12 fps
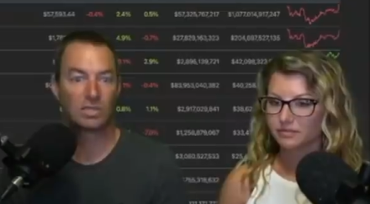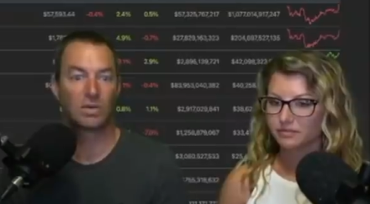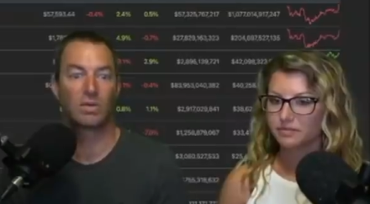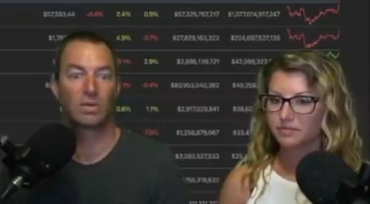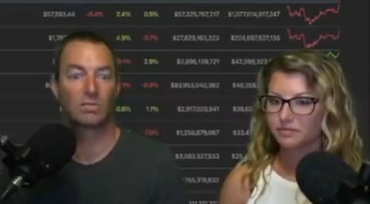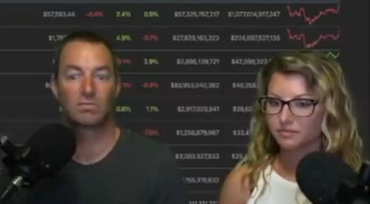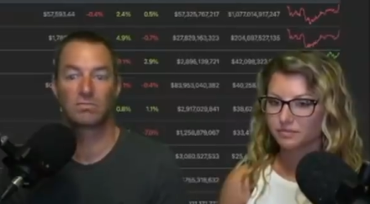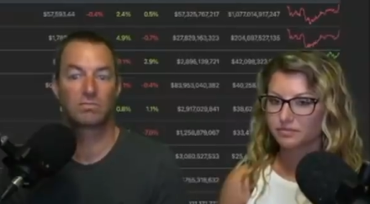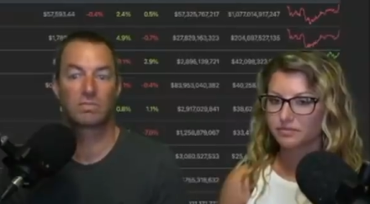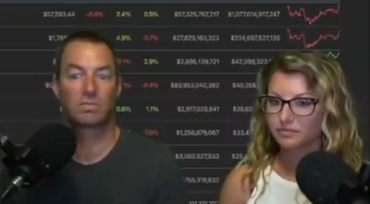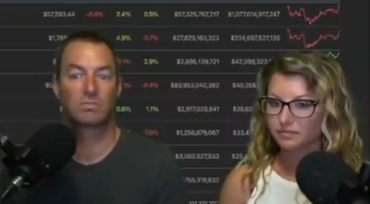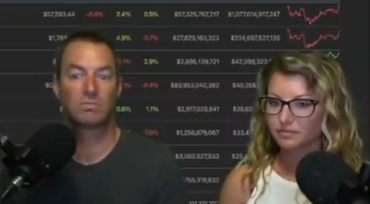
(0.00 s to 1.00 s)
Speaker 1: going
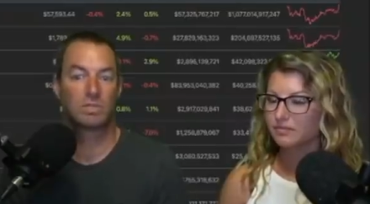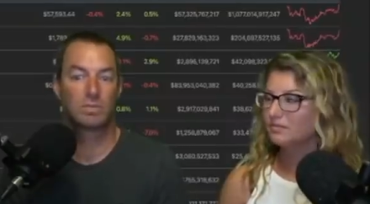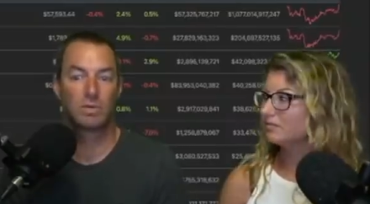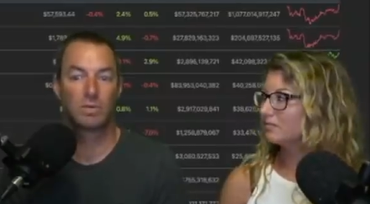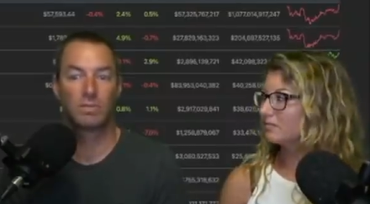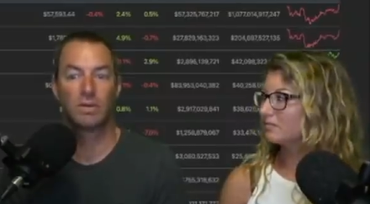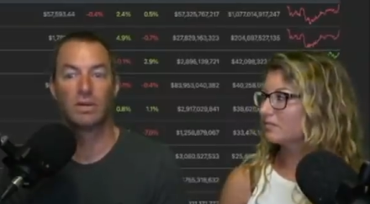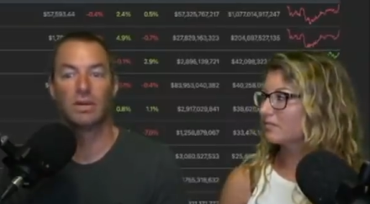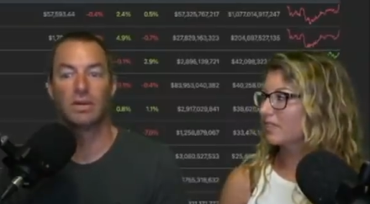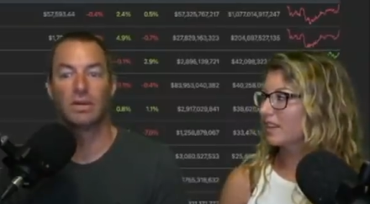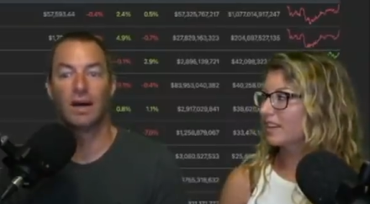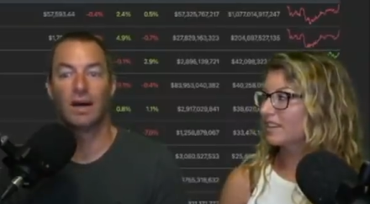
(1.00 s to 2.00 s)
to poop.
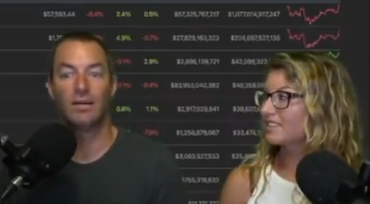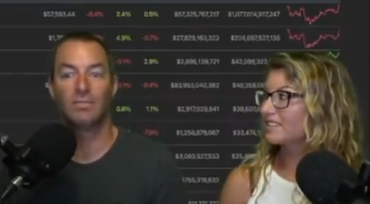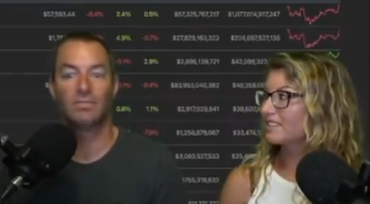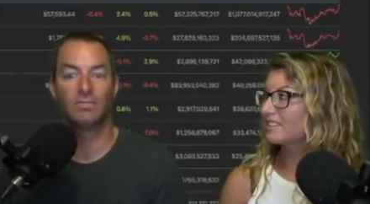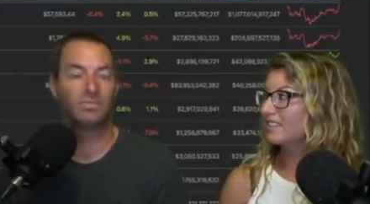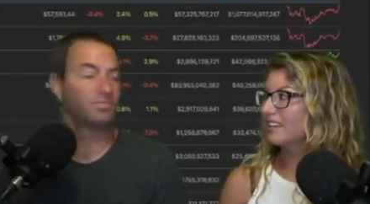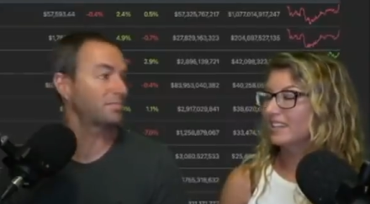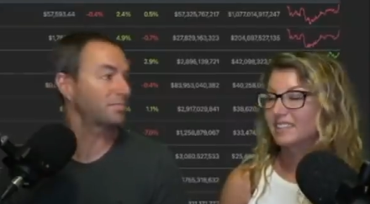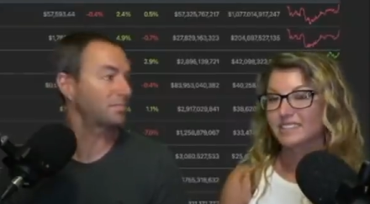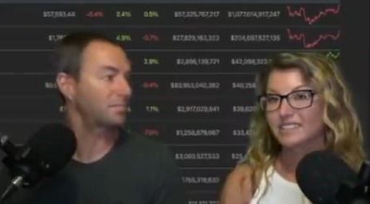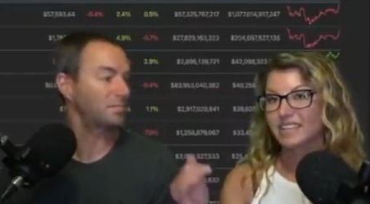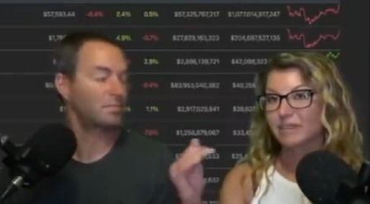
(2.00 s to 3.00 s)
Speaker 2: Um, it's, yeah, it's
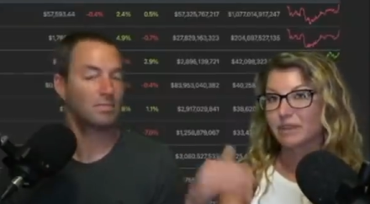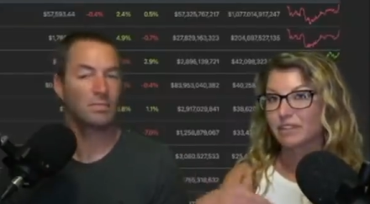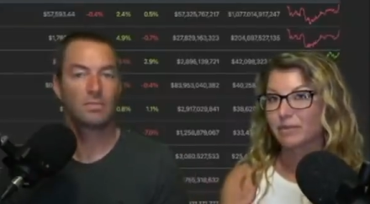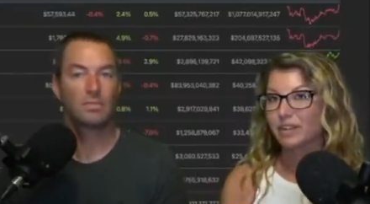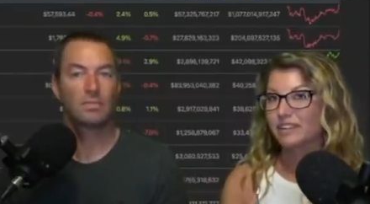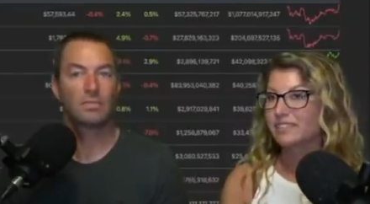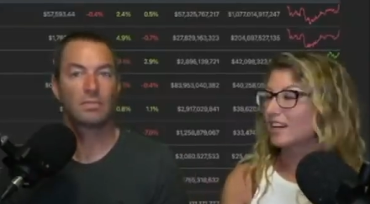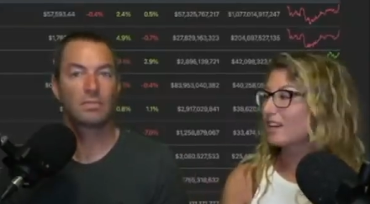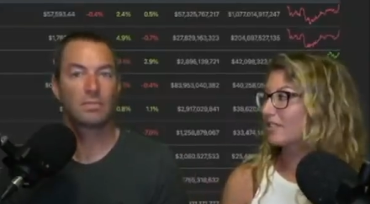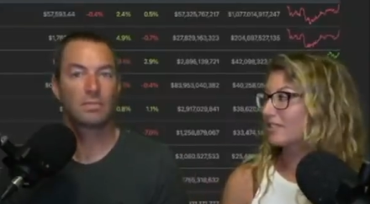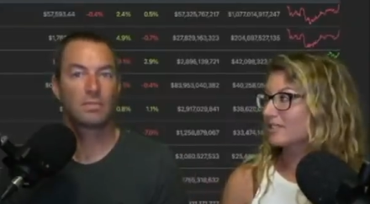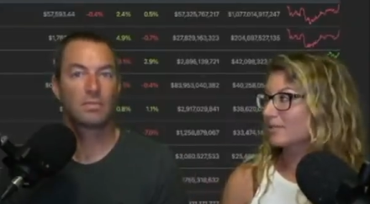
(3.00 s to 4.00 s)
the same on the way
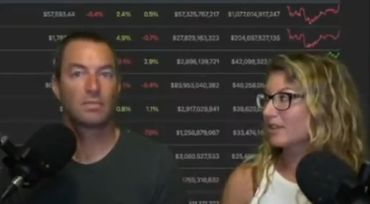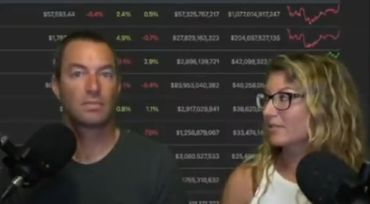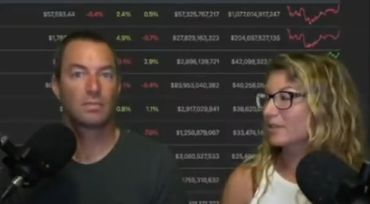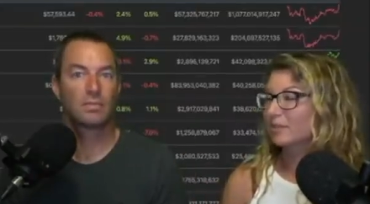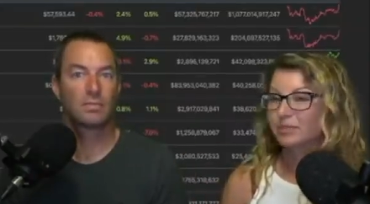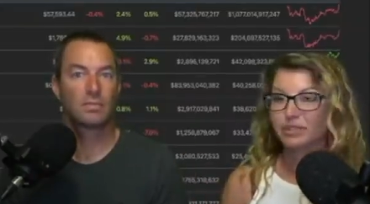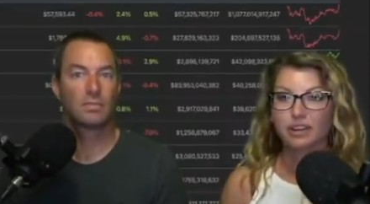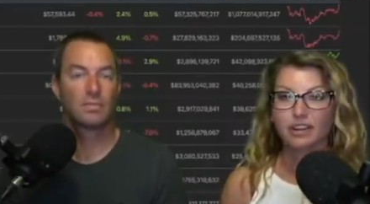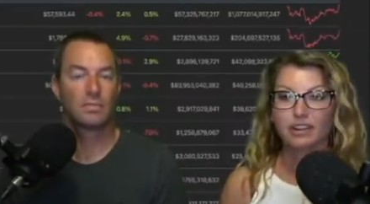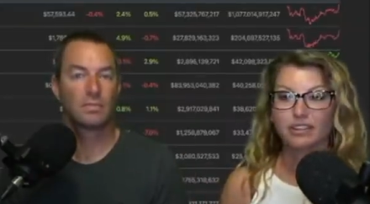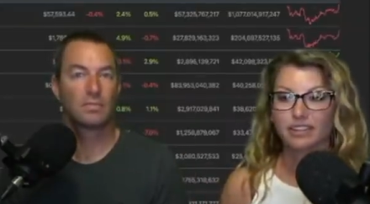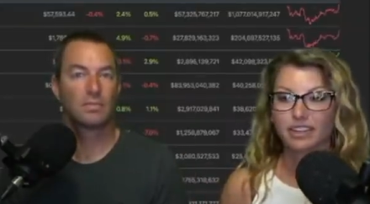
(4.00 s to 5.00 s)
down as well. People
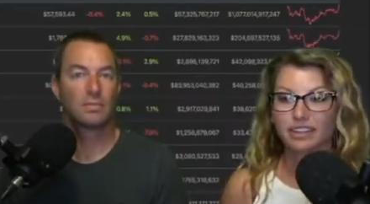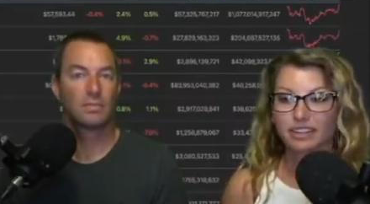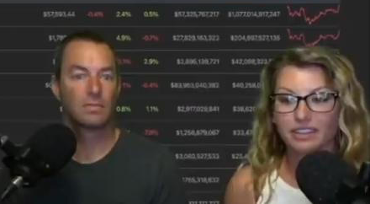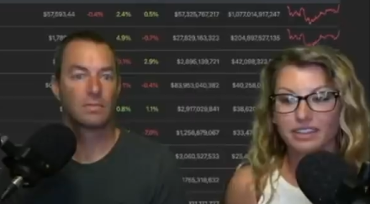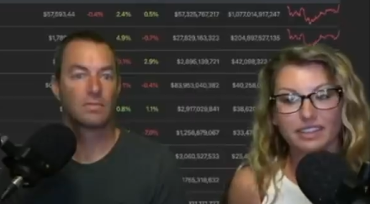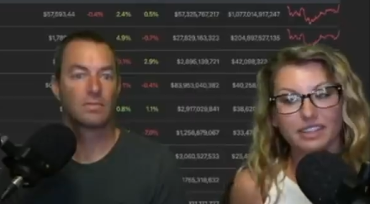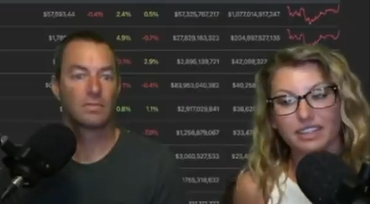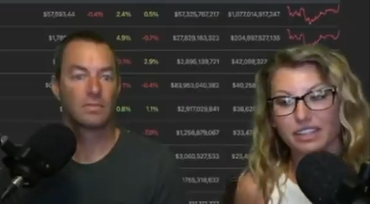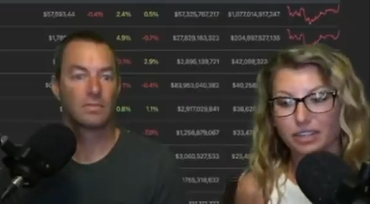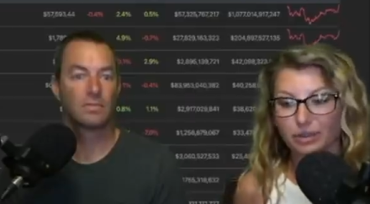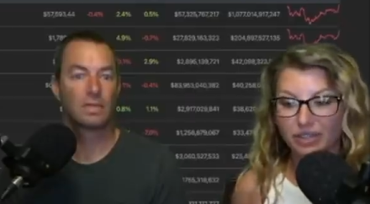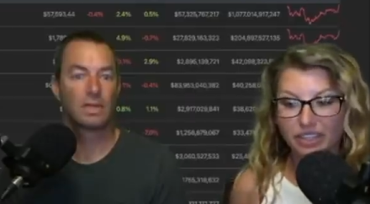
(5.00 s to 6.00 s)
are like, you
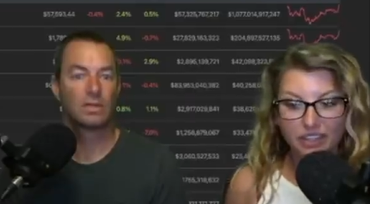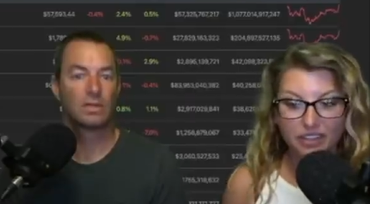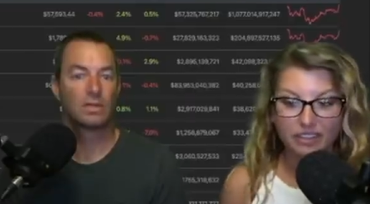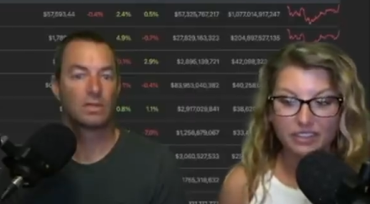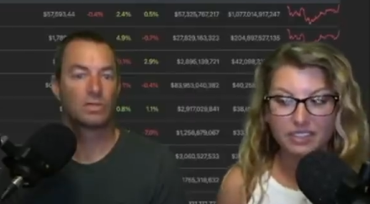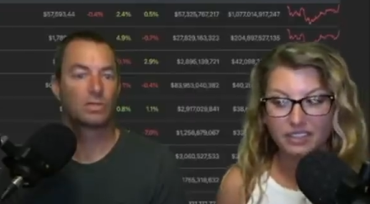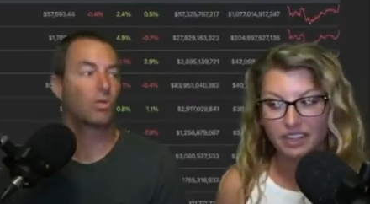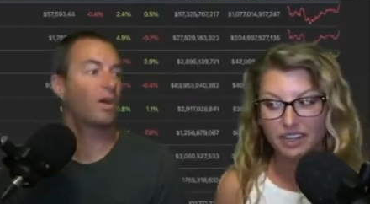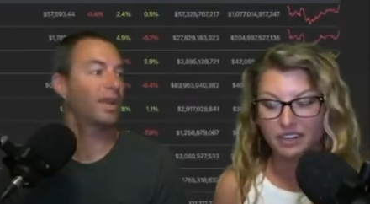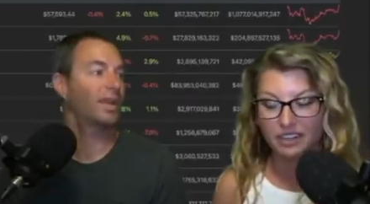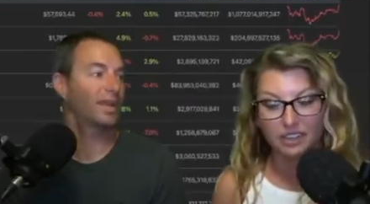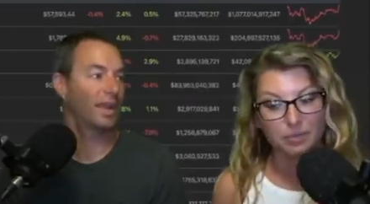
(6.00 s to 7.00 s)
know, eager to get
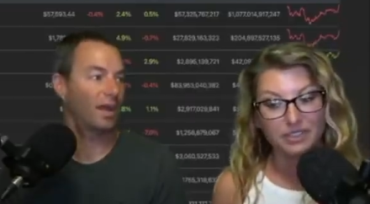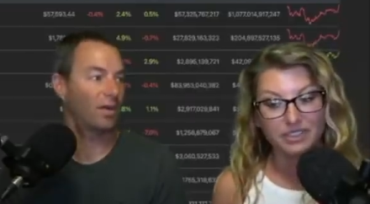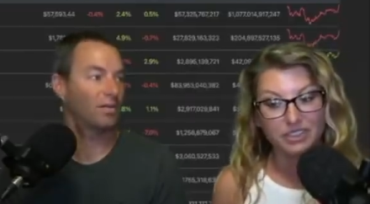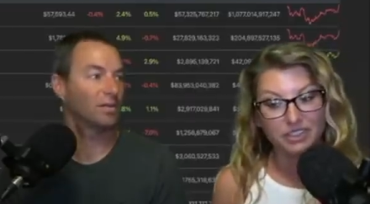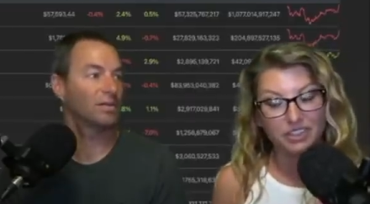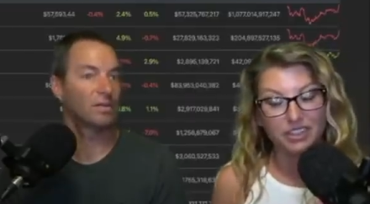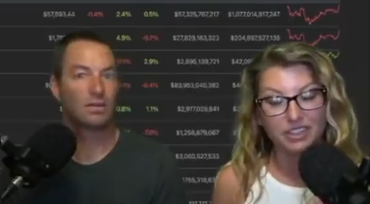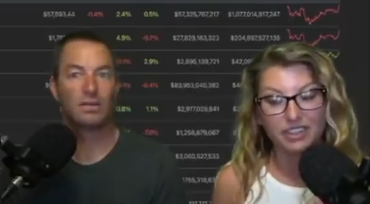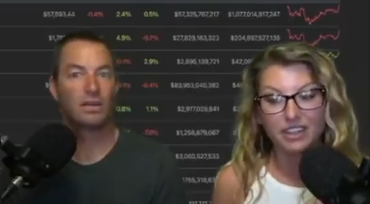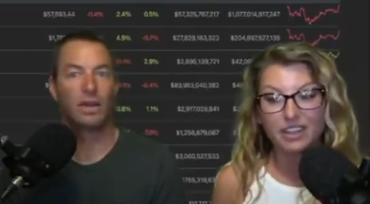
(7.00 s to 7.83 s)
out of their position, out.